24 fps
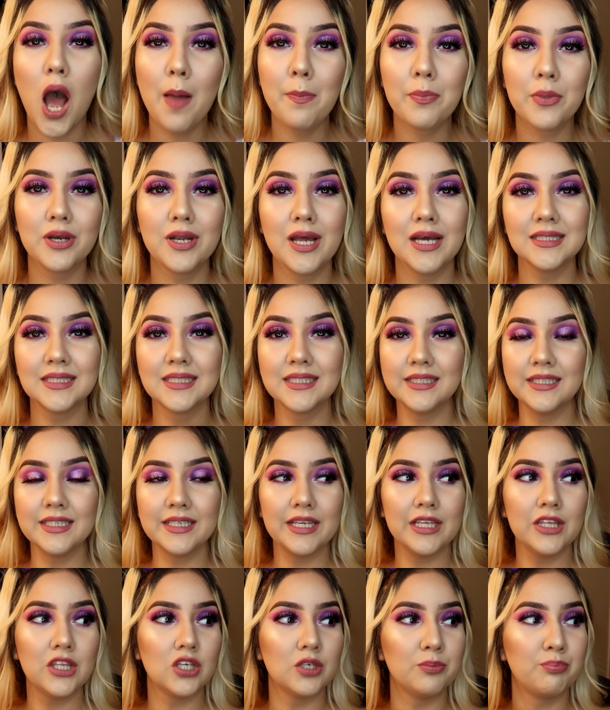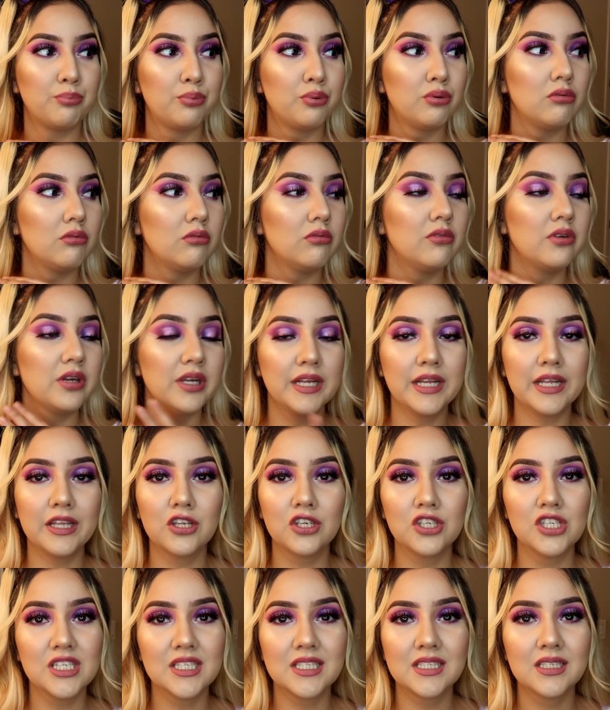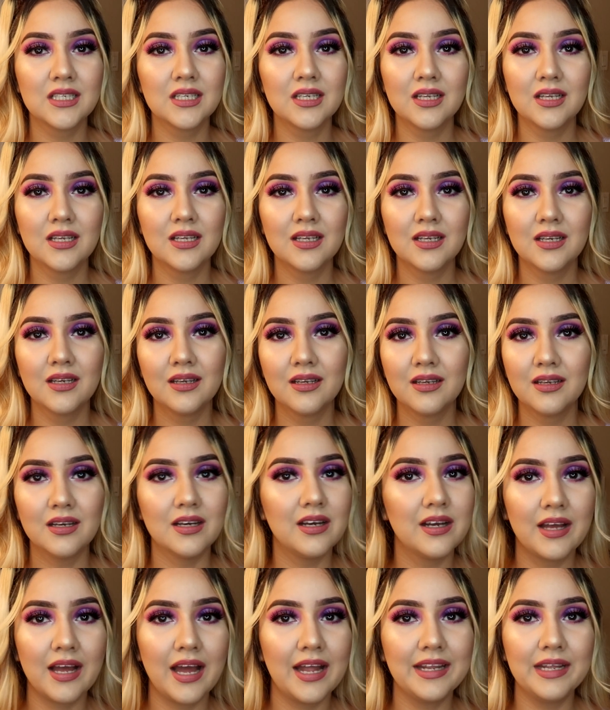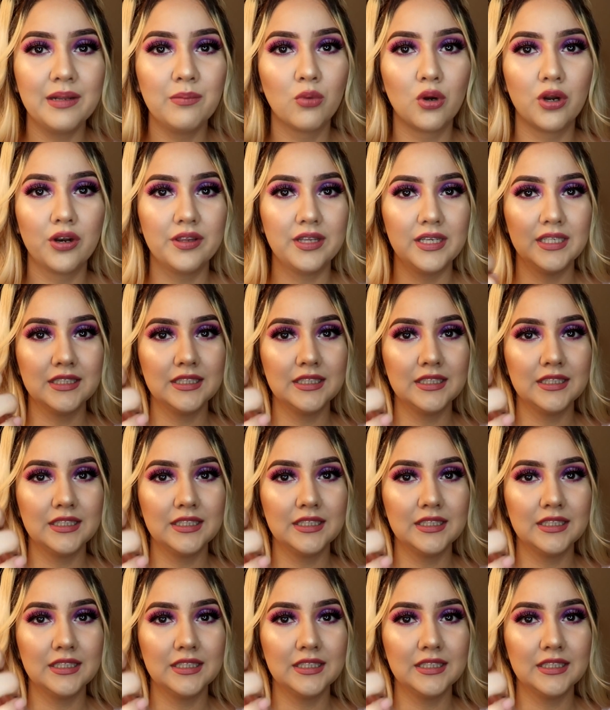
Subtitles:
They're not sticky, they're pretty, they're just, I need more of these.